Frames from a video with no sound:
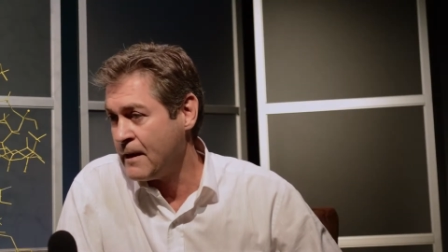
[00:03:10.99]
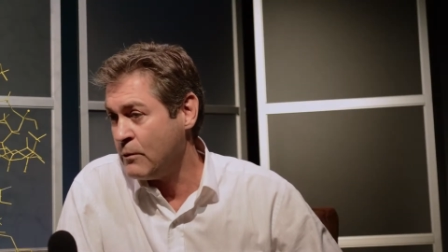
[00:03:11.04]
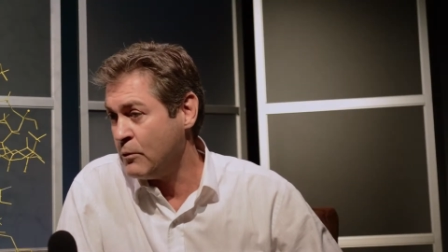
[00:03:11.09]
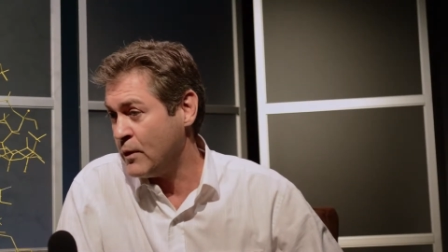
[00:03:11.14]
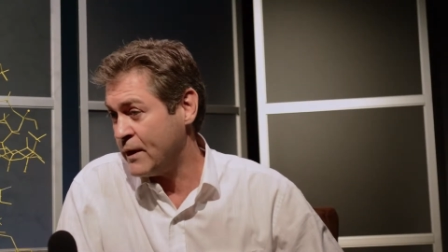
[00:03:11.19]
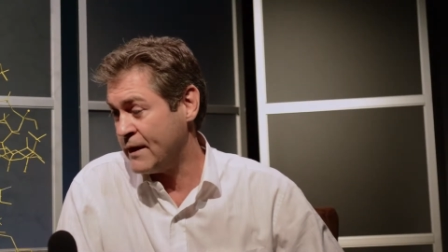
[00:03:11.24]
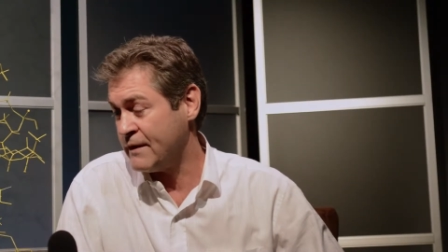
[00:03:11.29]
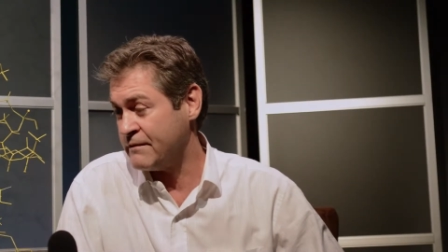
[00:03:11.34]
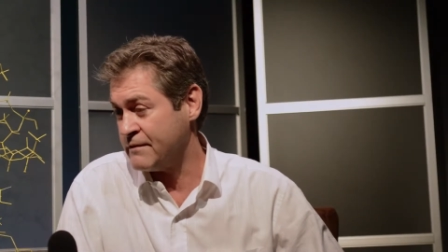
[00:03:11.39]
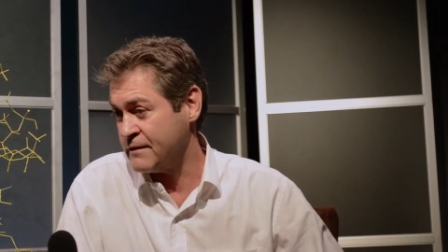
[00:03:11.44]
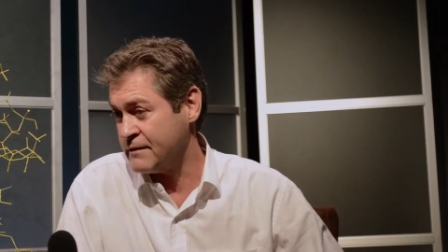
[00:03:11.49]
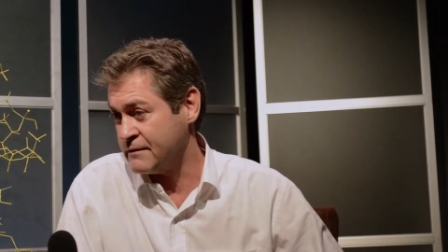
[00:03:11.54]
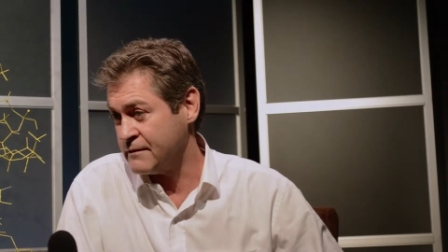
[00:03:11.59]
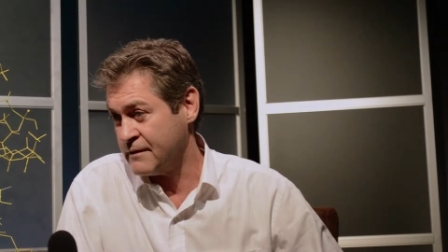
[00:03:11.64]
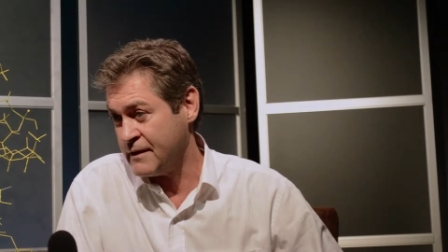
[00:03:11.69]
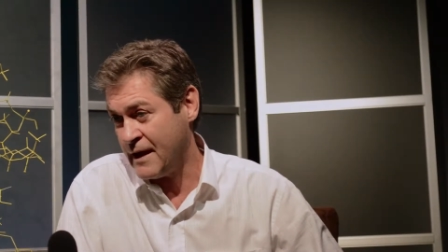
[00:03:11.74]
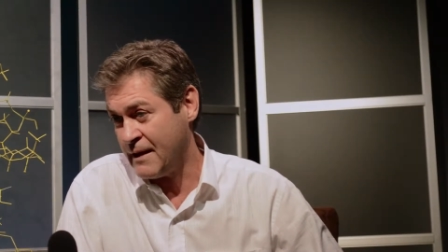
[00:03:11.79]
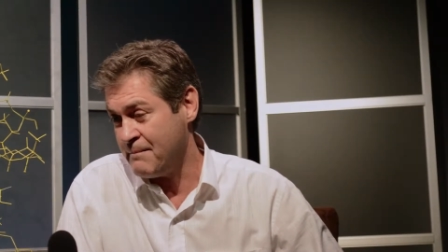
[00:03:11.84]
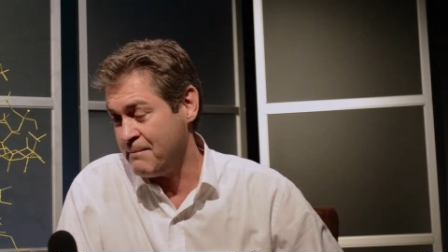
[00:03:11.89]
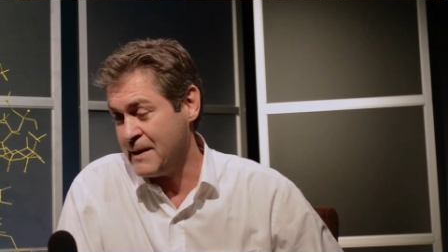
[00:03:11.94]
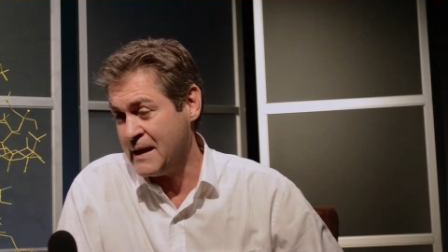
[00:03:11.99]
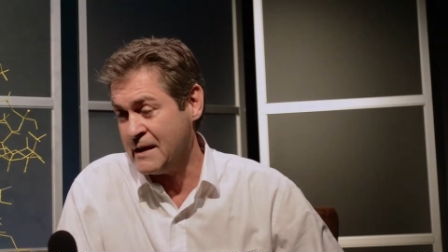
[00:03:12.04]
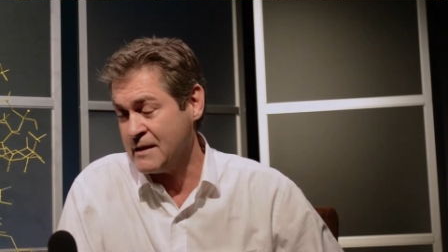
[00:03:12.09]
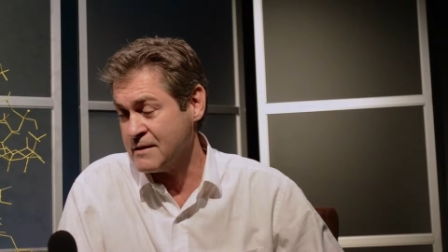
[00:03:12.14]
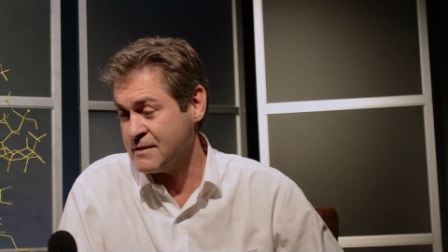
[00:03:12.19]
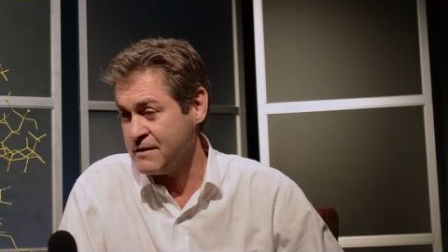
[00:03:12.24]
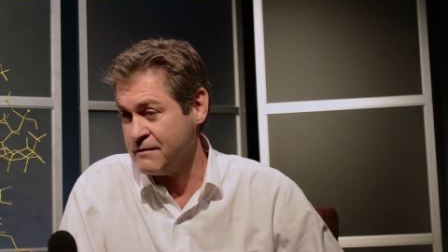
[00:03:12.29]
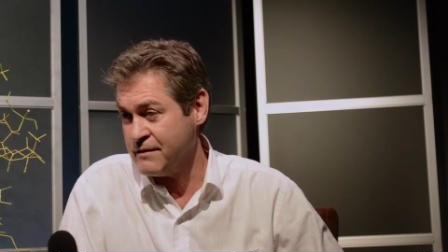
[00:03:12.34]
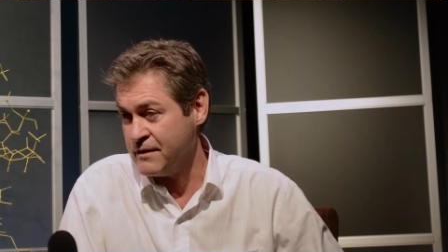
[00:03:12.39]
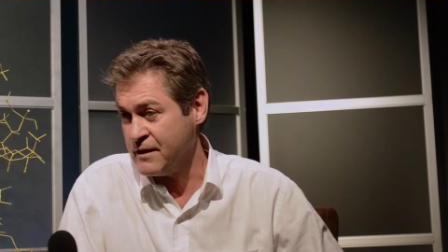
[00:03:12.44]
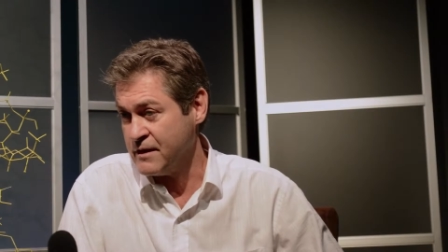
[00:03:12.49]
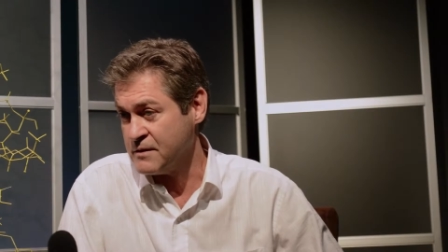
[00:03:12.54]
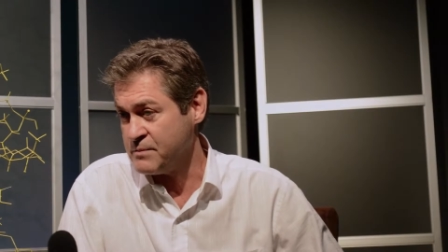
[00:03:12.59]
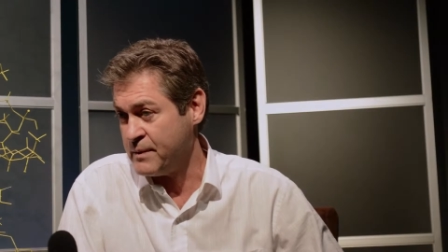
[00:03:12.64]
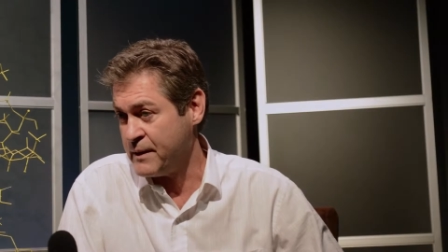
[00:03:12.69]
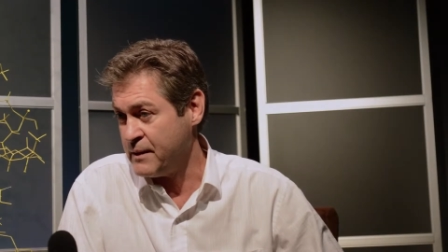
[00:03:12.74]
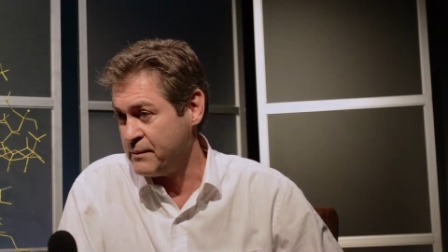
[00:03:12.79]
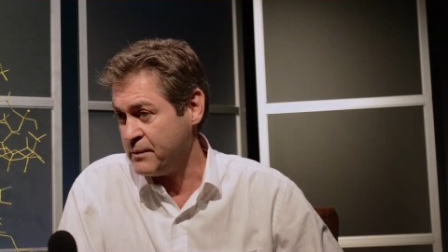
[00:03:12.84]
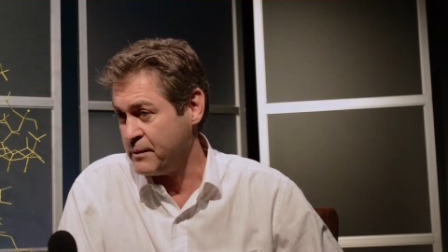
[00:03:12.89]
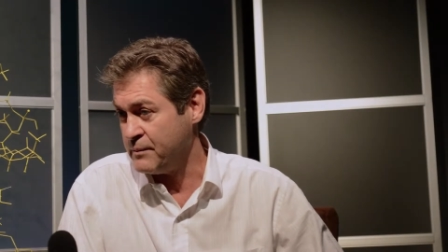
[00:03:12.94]
whatever that means to various
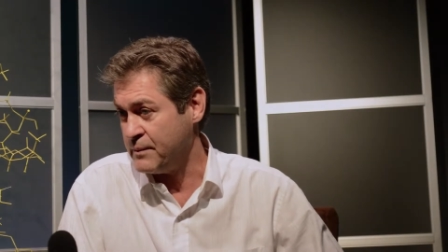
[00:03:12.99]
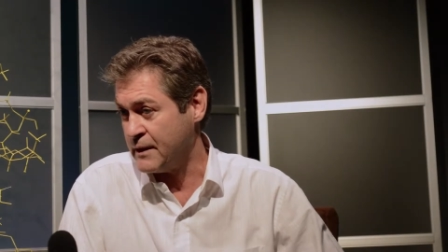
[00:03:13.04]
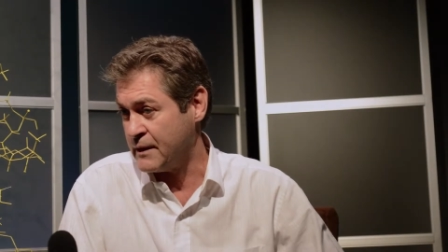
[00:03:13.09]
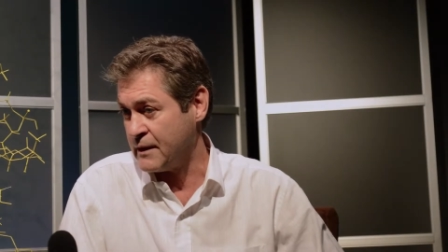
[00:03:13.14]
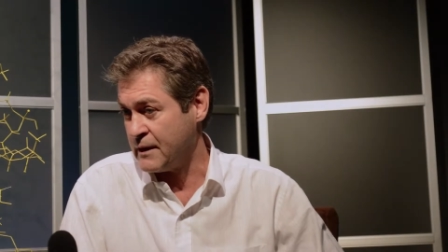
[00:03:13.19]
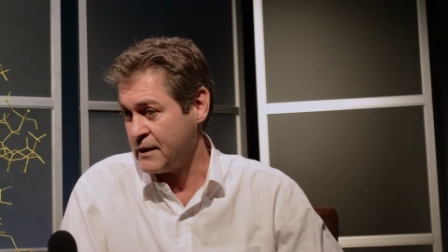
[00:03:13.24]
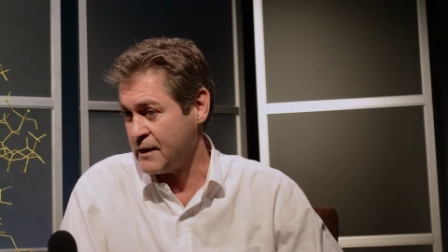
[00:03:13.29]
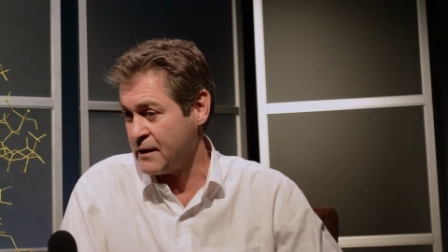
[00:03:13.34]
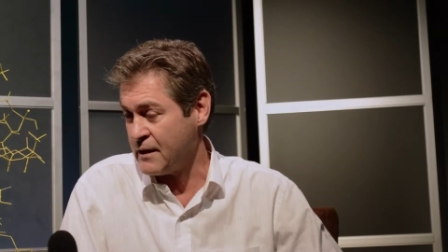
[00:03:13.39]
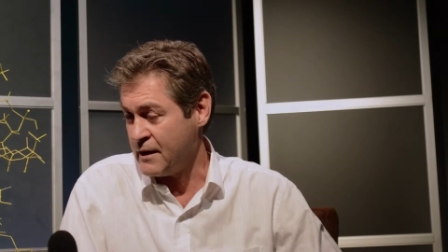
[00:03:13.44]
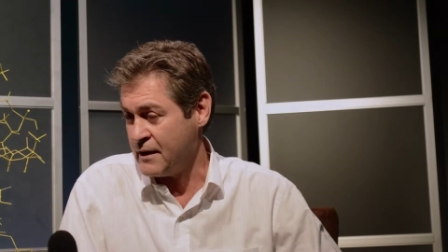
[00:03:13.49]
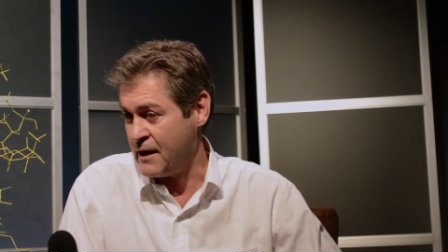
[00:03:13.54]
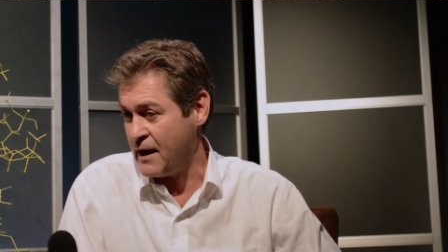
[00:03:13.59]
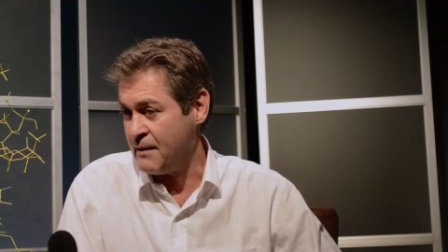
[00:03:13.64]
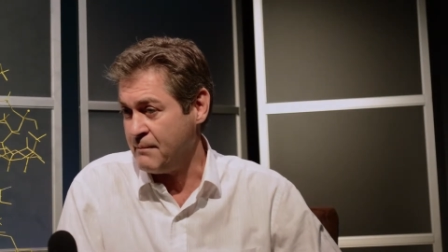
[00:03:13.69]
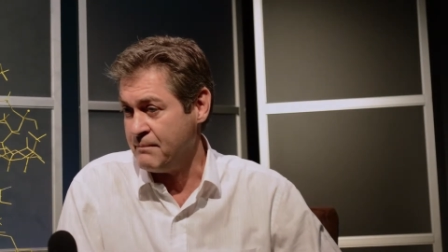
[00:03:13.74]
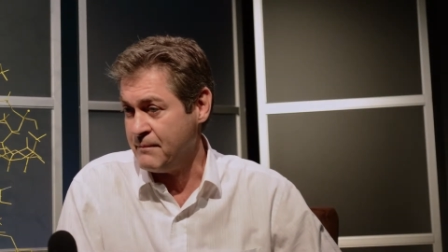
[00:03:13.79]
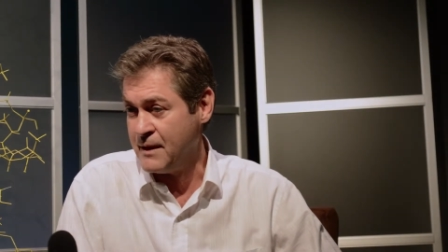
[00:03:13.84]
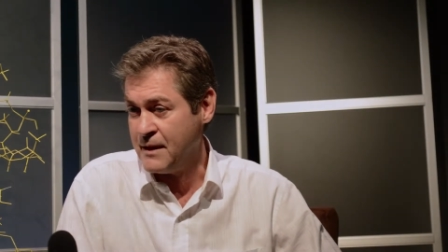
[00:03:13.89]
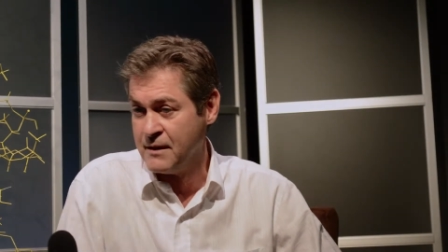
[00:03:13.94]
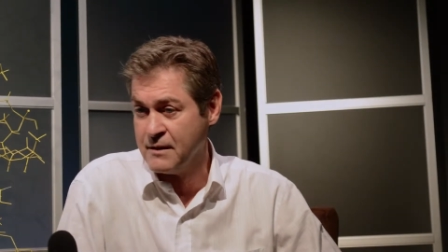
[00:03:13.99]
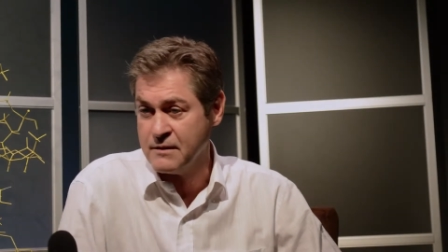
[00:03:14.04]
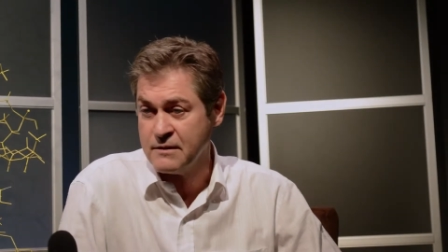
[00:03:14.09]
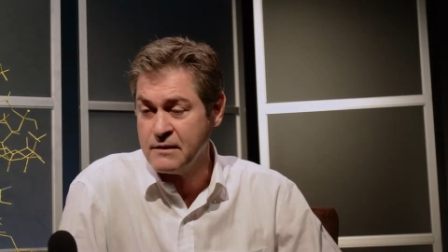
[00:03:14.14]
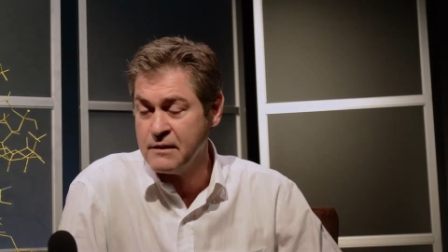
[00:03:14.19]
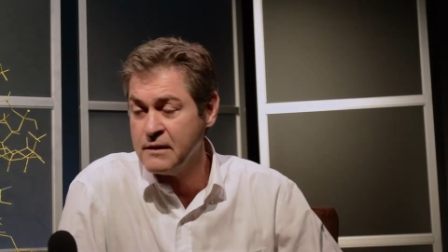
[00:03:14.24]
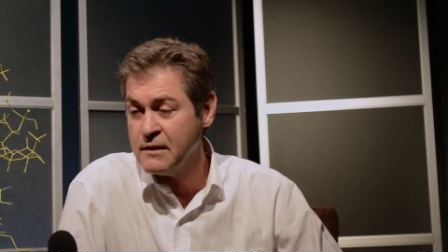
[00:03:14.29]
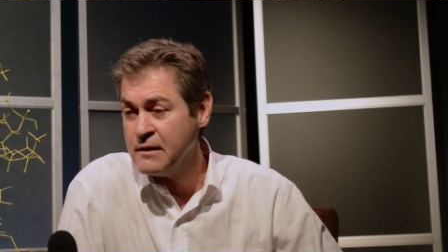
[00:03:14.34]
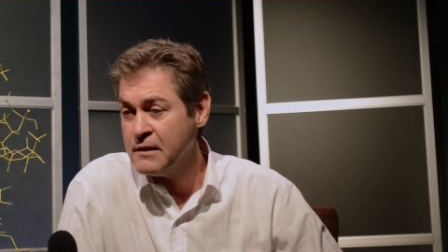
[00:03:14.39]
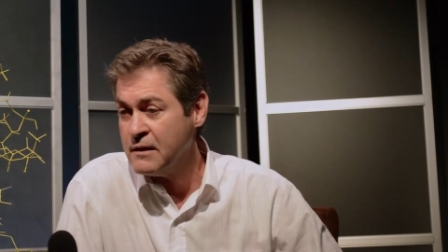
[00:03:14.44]
people, but clearly that means